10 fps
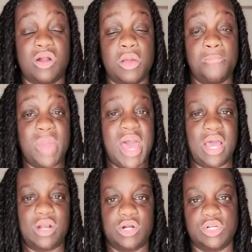Do you
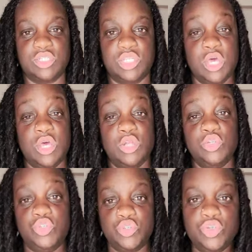have
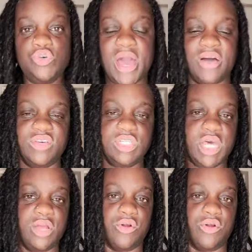integrity? Meaning,